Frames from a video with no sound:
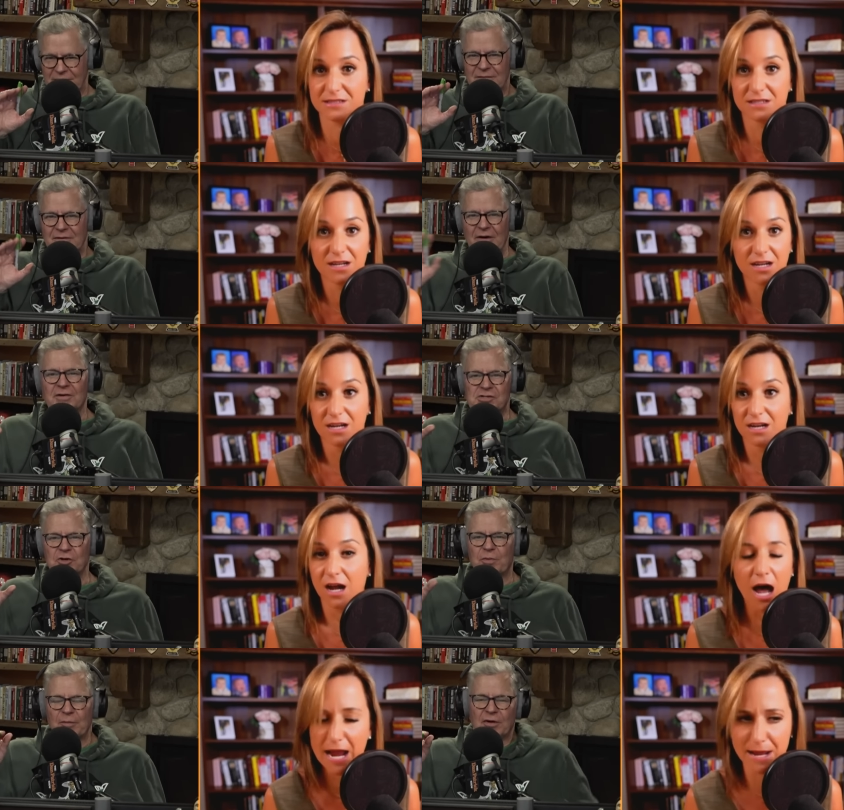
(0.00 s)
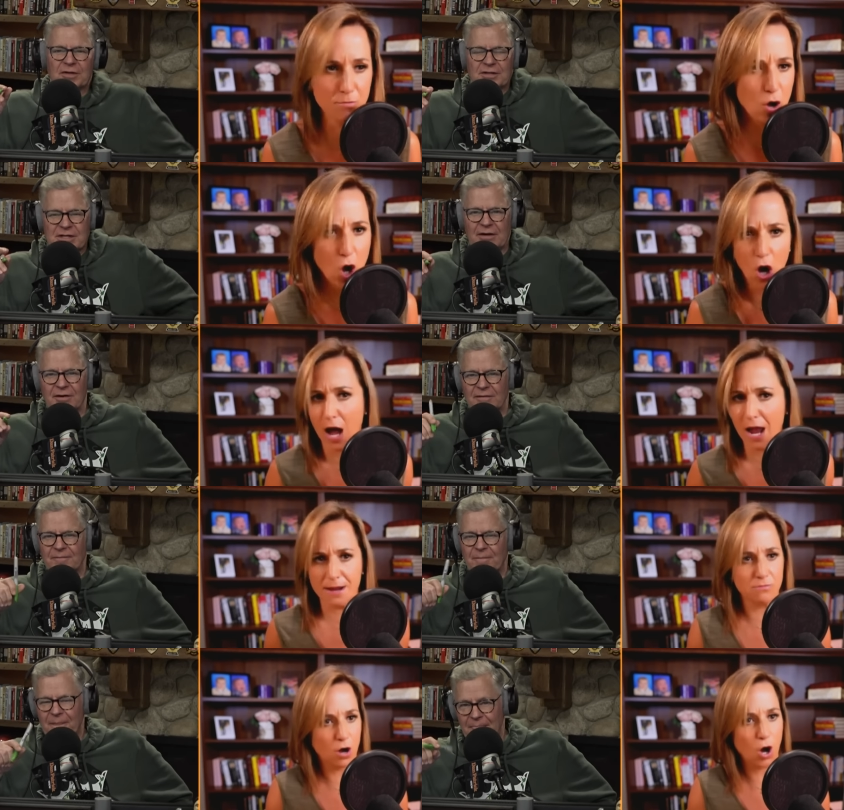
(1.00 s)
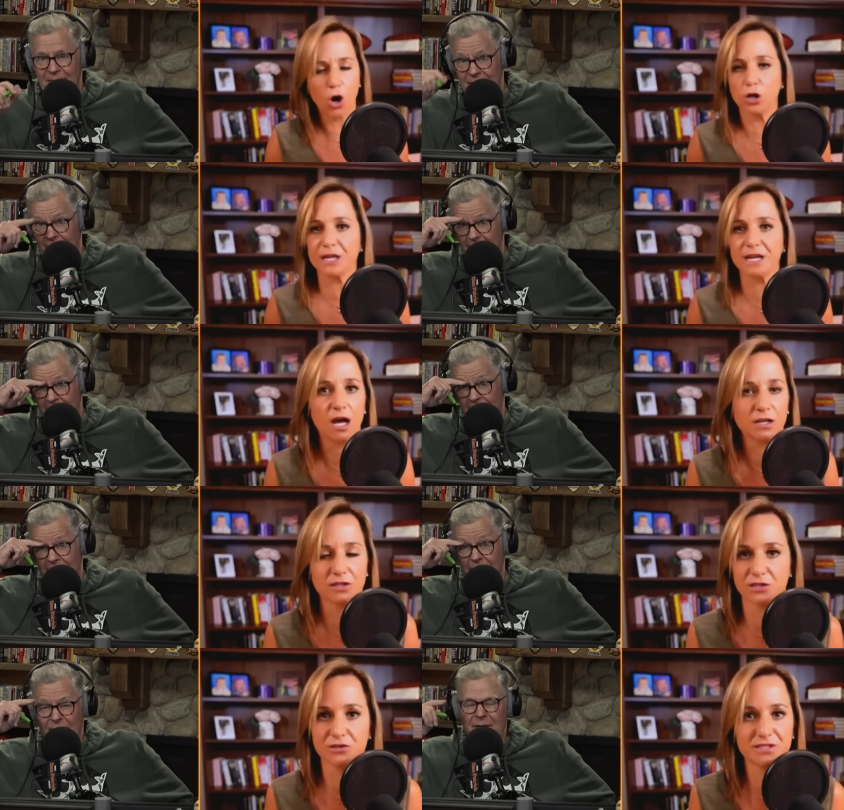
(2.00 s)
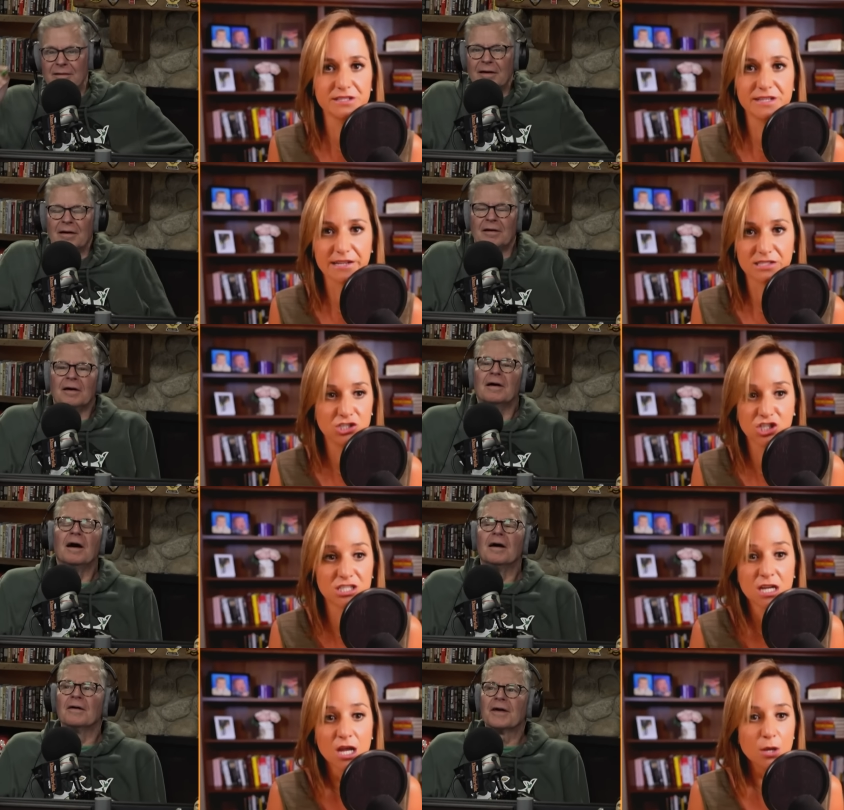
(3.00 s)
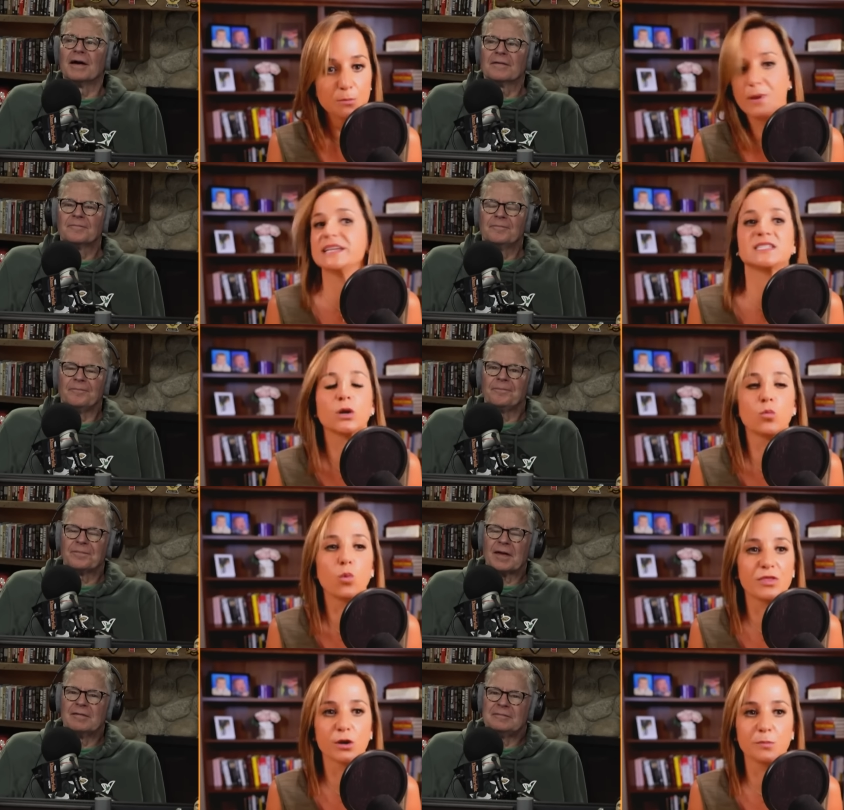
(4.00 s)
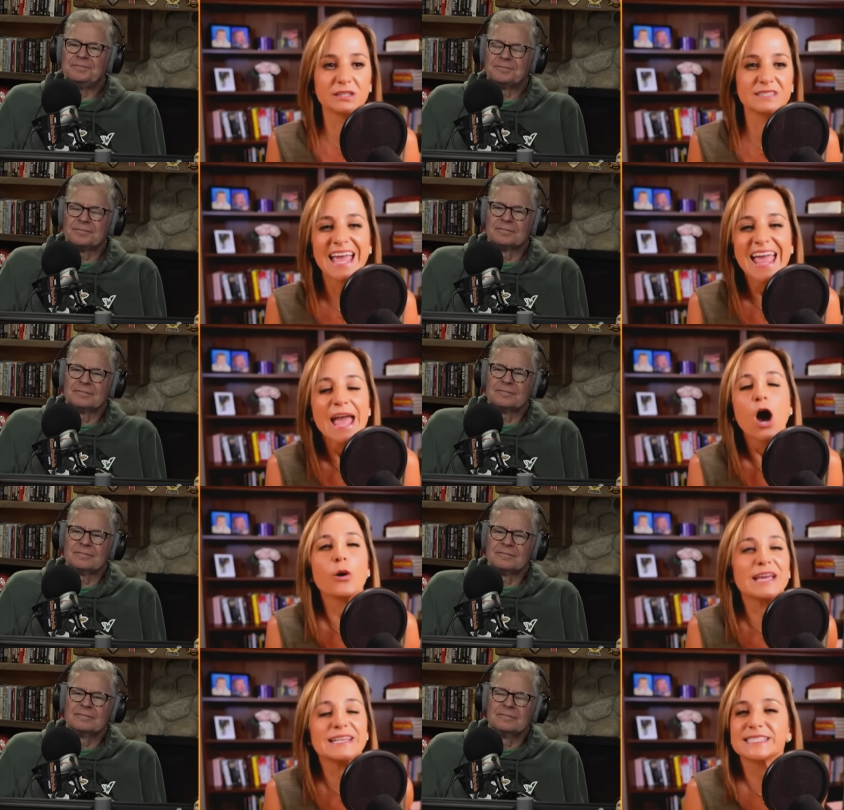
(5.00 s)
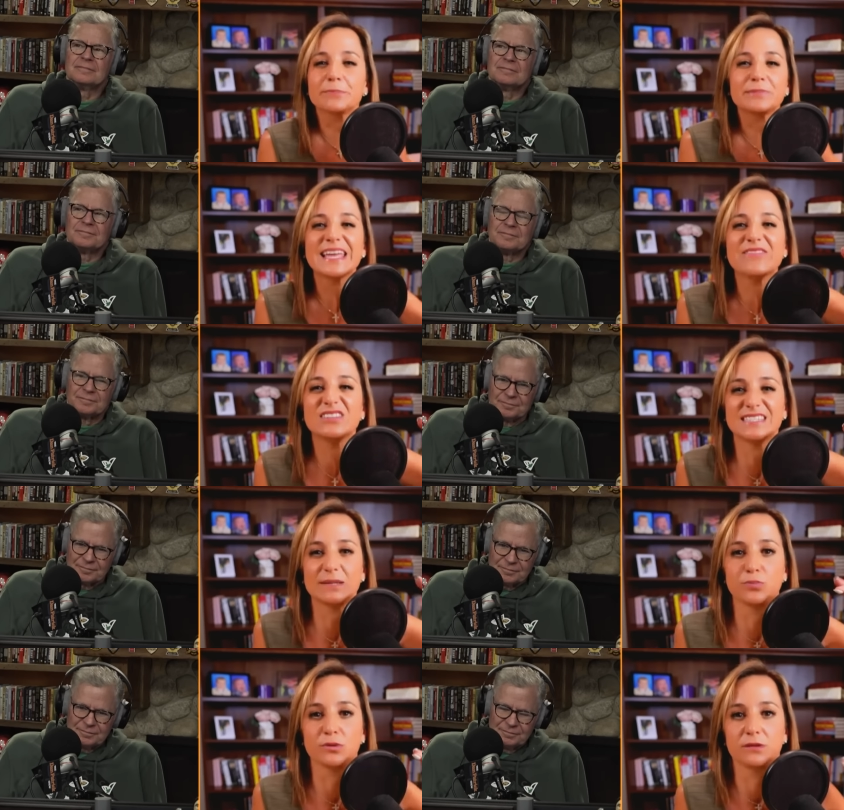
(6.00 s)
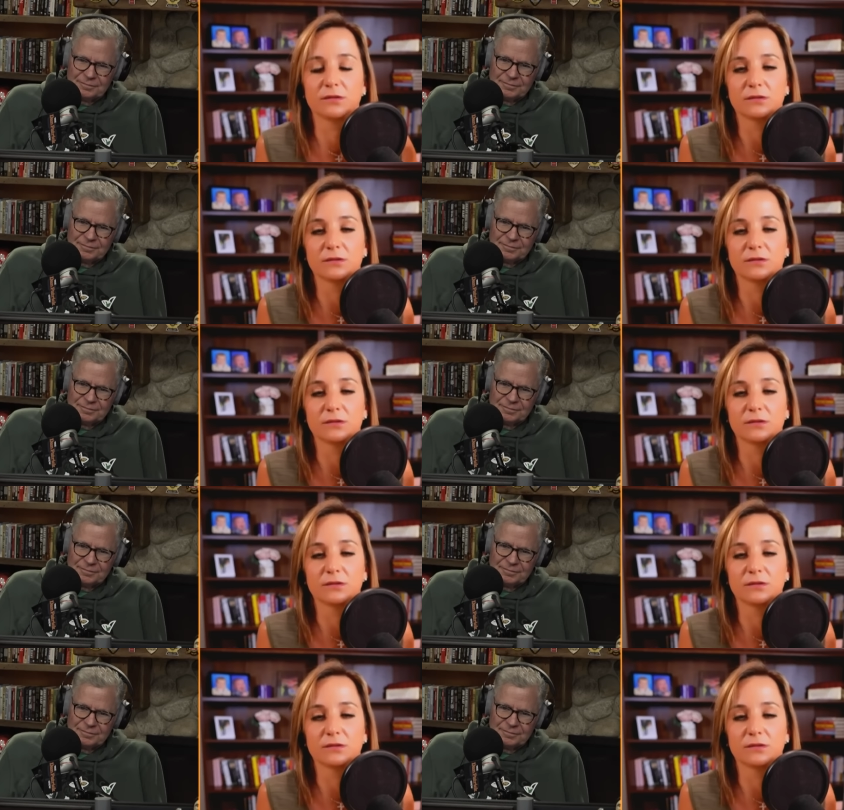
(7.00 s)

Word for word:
Speaker 1: They're a Super am, Bowl contender. I am
Speaker 2: all in on the Houston Texans just okay. based on what they're building. Okay, something even simple and